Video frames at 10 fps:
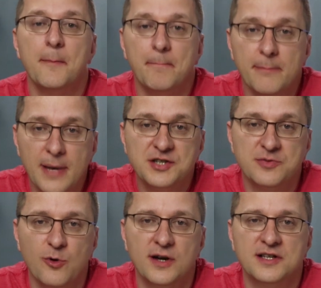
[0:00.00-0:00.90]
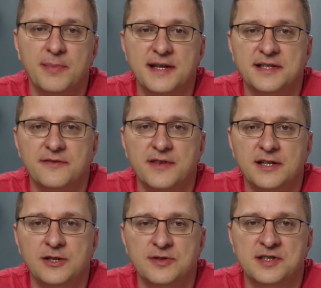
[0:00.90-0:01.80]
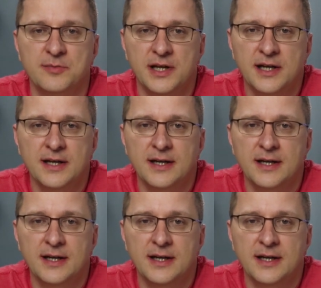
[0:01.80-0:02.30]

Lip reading: much more expensive than it used to be.